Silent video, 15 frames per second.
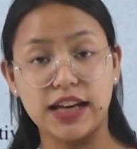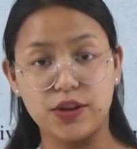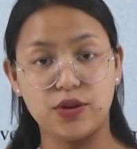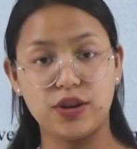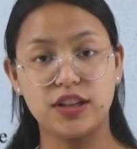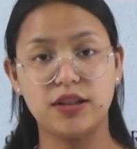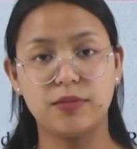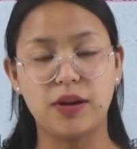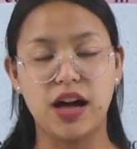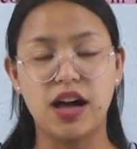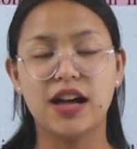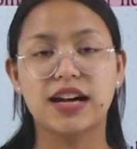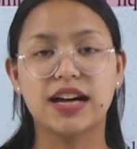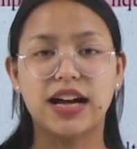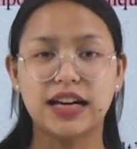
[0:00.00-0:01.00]
kay oigadaba
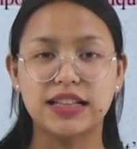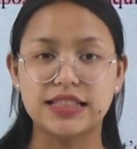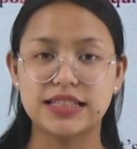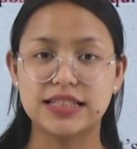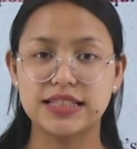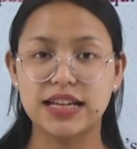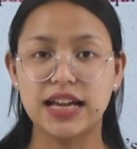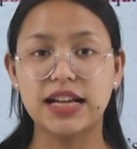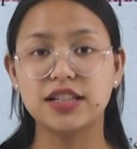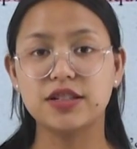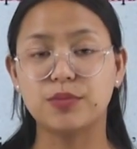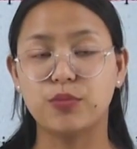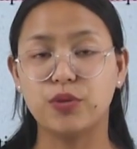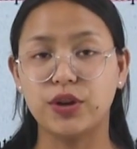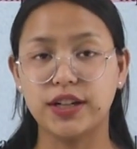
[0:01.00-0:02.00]

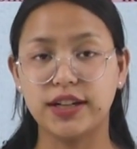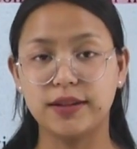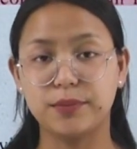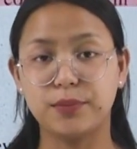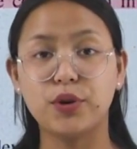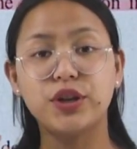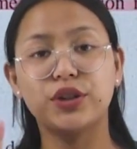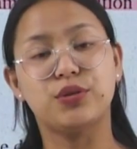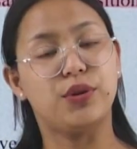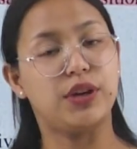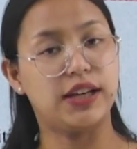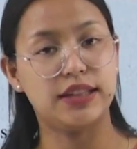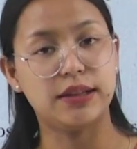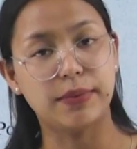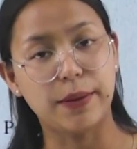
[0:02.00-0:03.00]
constant boiling point
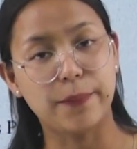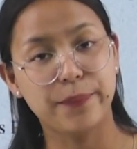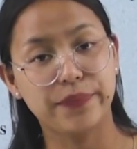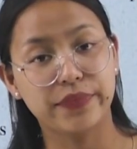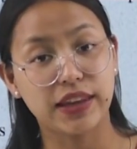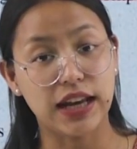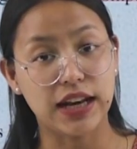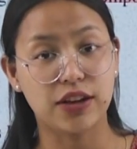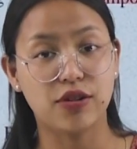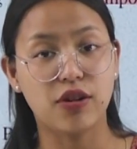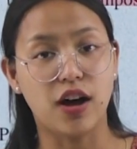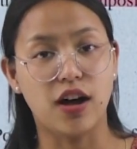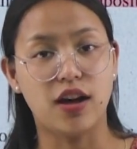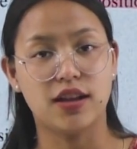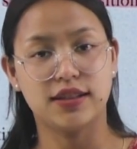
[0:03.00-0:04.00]
oigadaba.
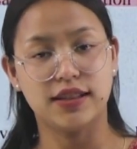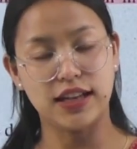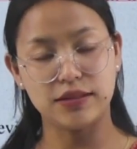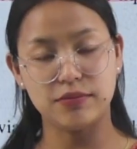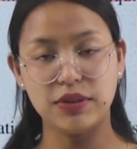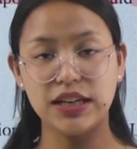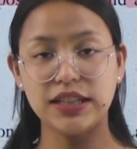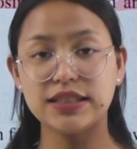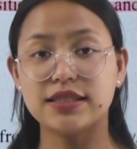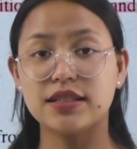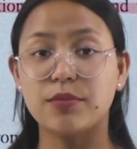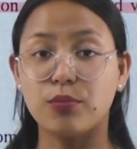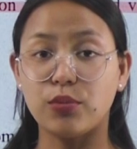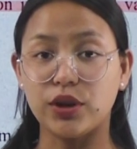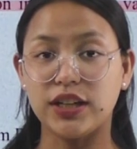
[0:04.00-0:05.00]
Yareko that
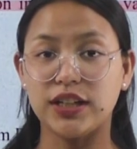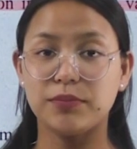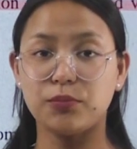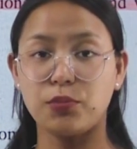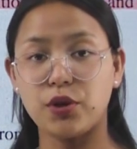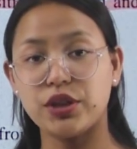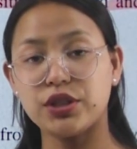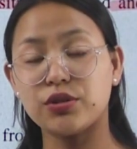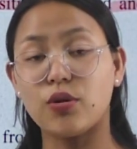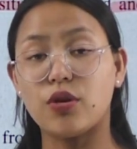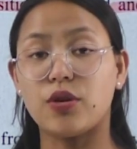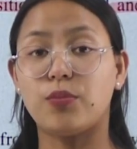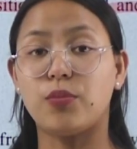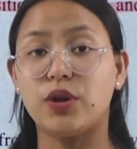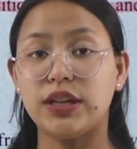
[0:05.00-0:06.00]
means boiling point
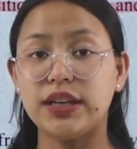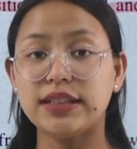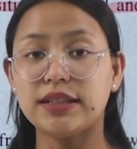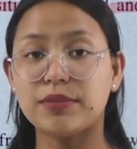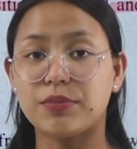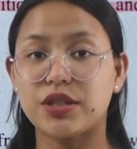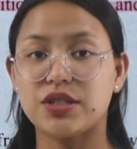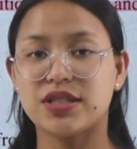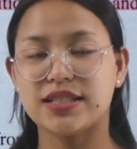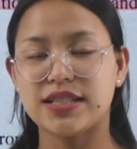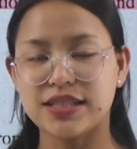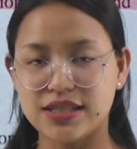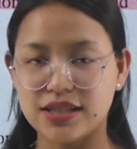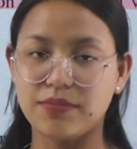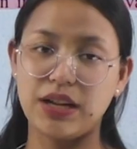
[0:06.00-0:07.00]
or boiling temperature
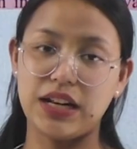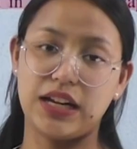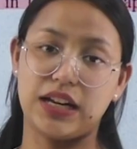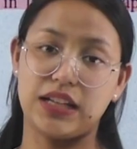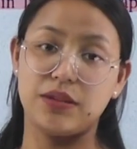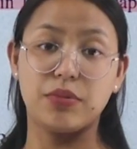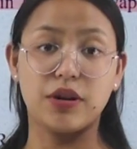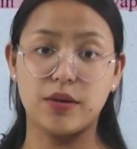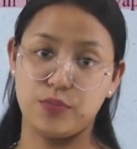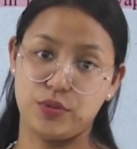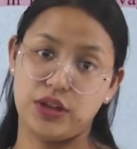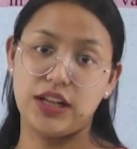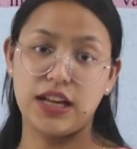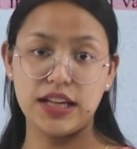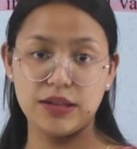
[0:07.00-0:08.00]
se chak managani ba
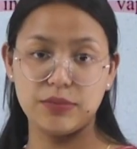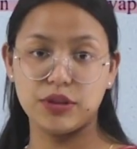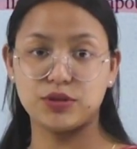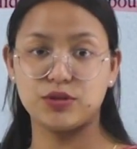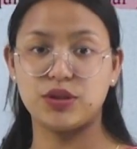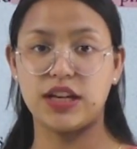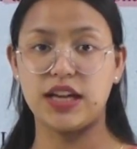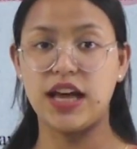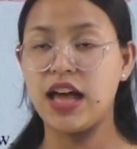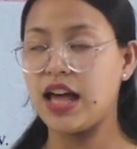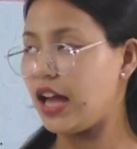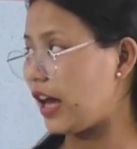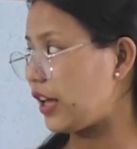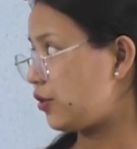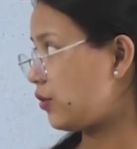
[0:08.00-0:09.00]
component animak tugi
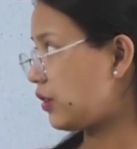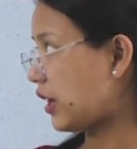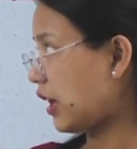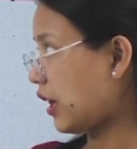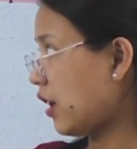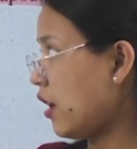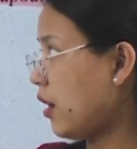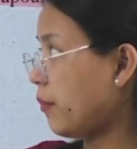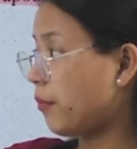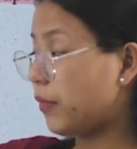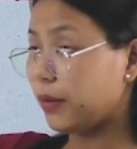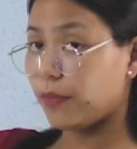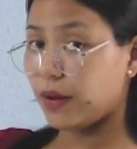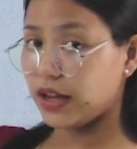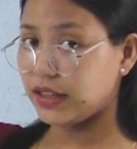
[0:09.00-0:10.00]
aduna
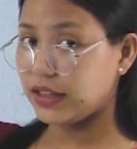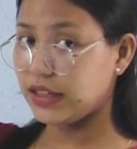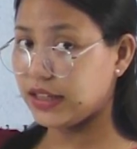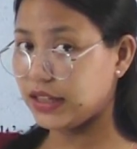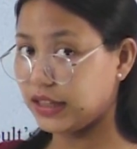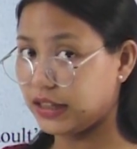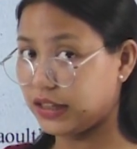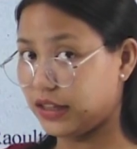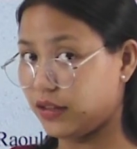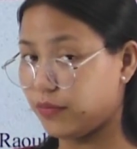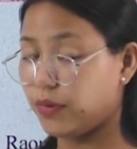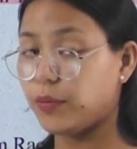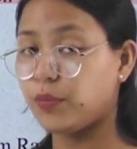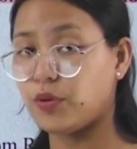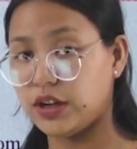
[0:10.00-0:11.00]
mabani gi
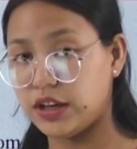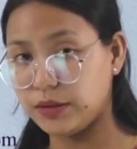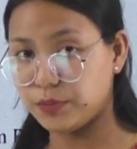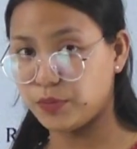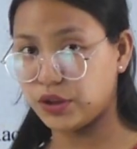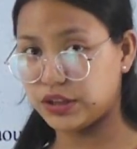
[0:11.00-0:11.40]
leriba boiling